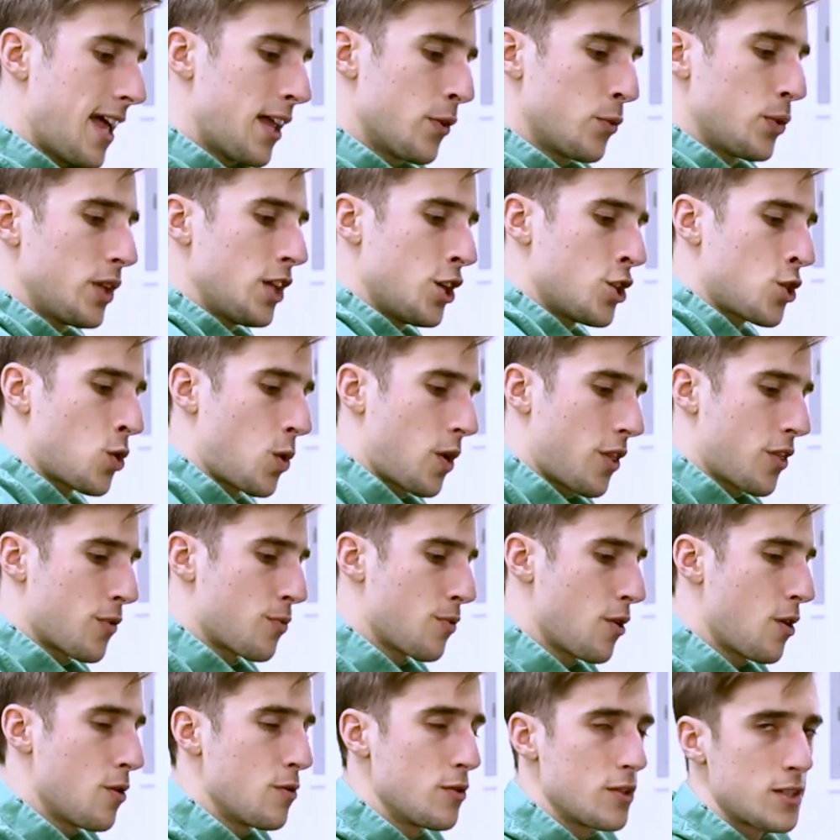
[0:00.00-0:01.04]
and really short
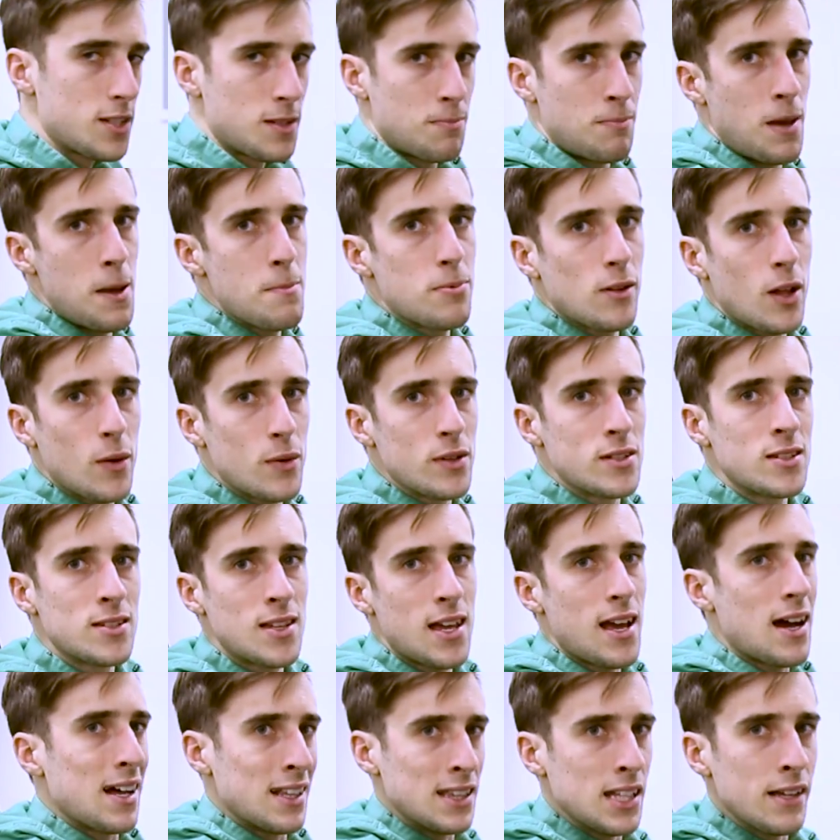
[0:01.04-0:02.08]
throws. People always
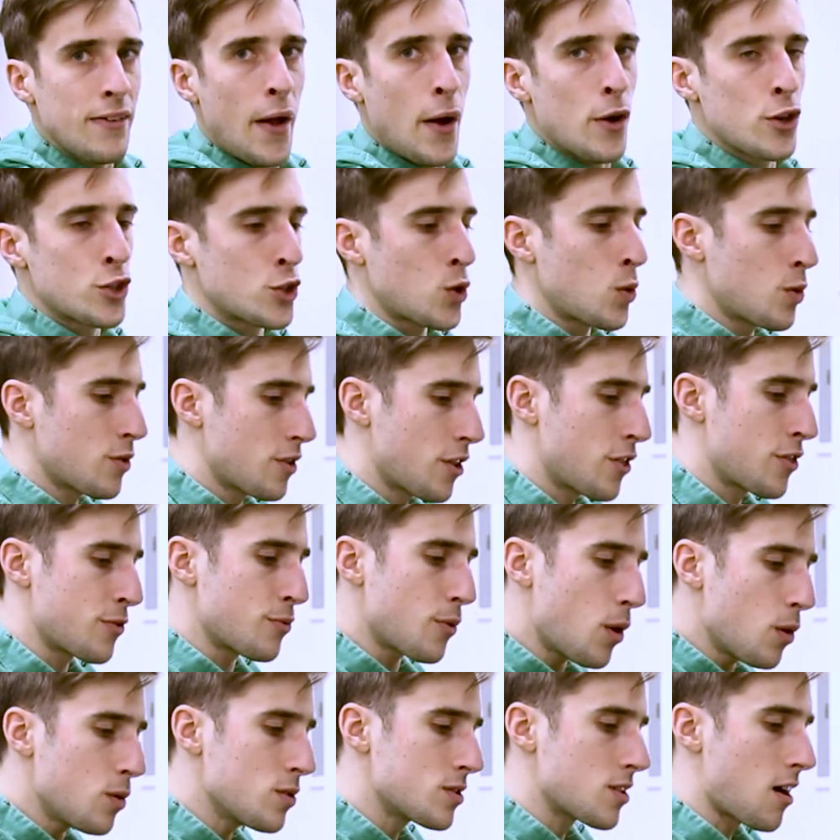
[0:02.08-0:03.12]
say, I love how short the
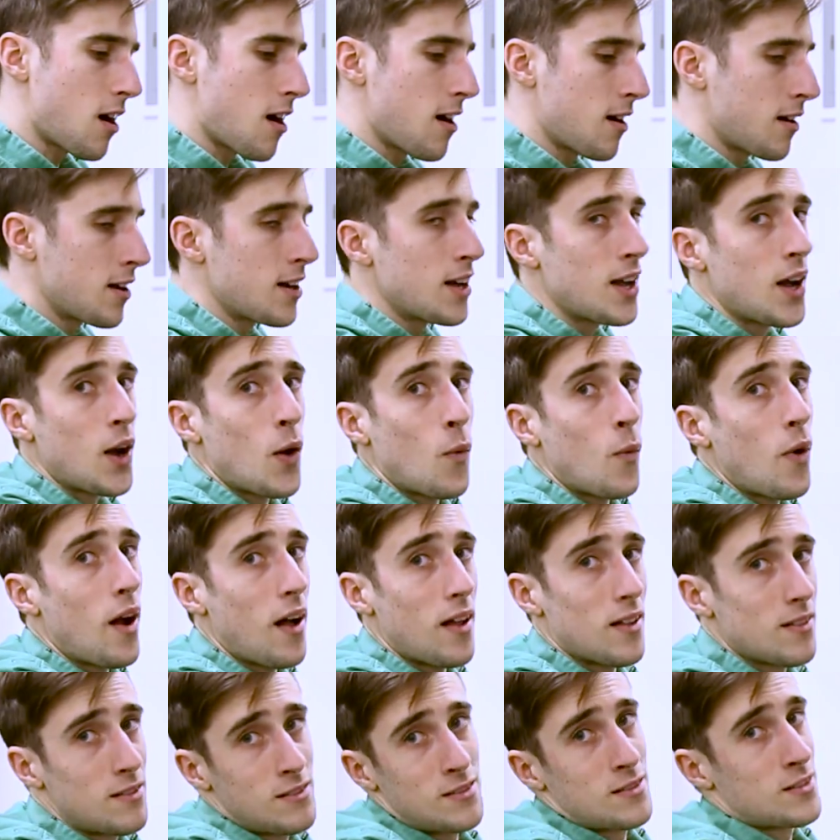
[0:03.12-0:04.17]
throws are.
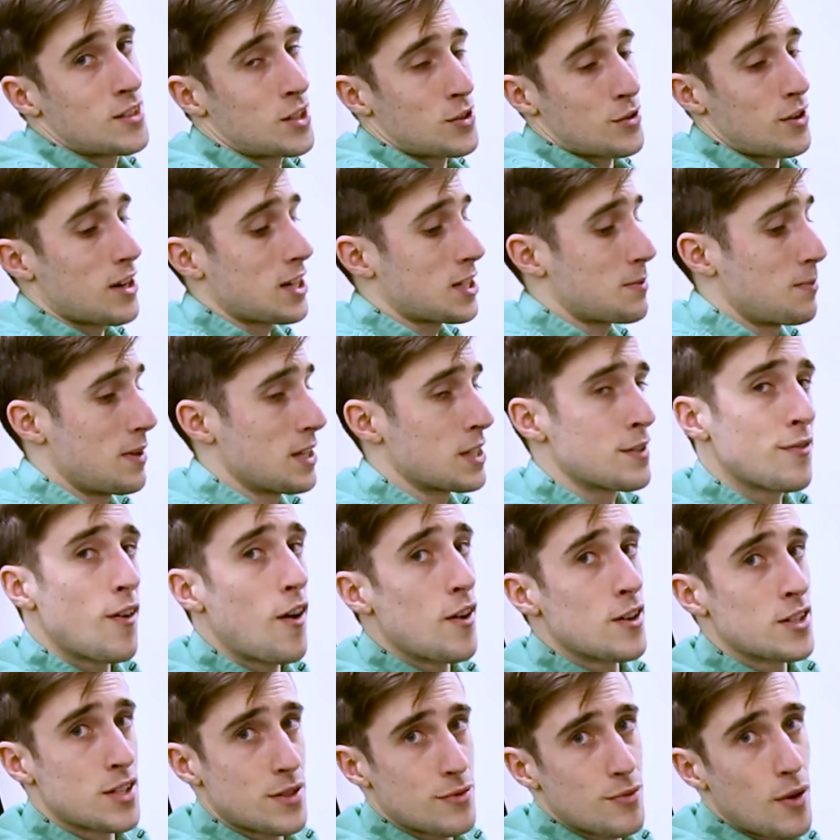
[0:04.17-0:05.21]
Well, trust me, as
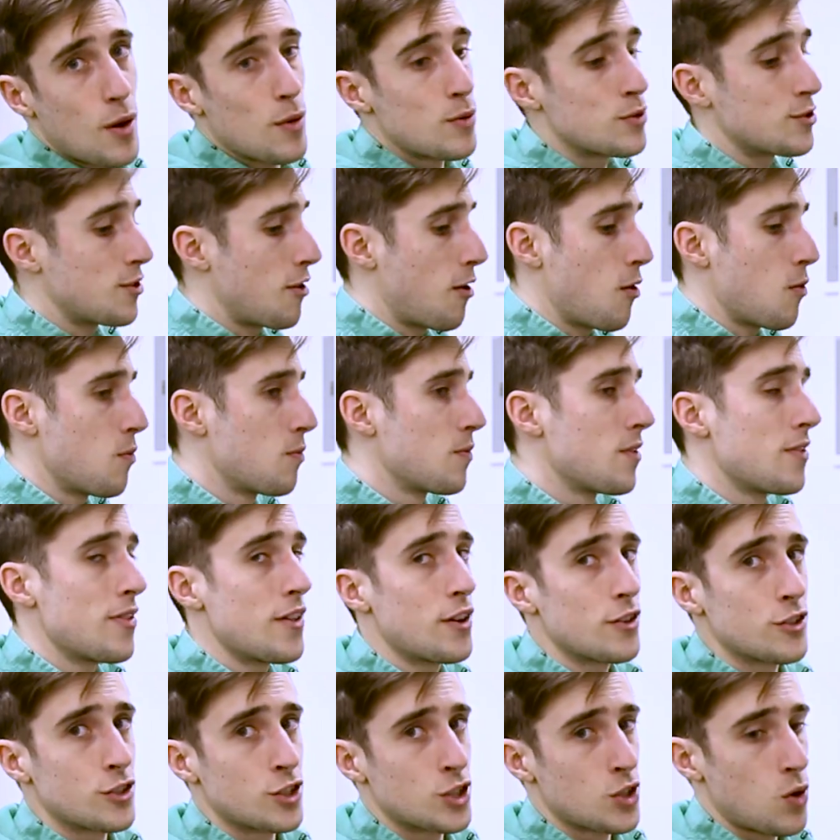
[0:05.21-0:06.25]
far as throws go,
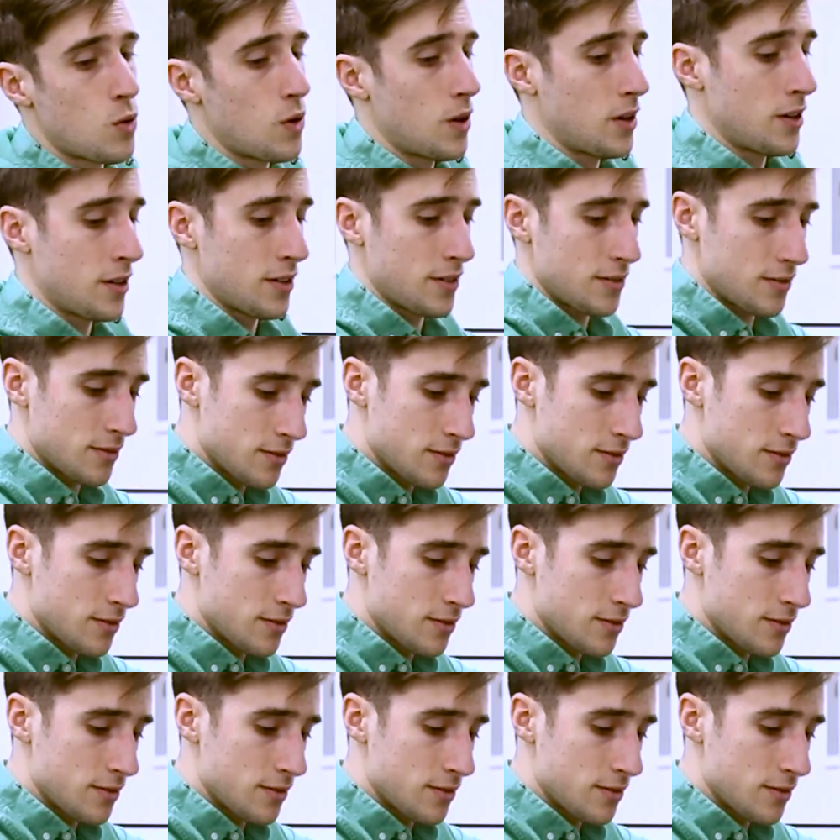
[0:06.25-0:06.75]
they're short.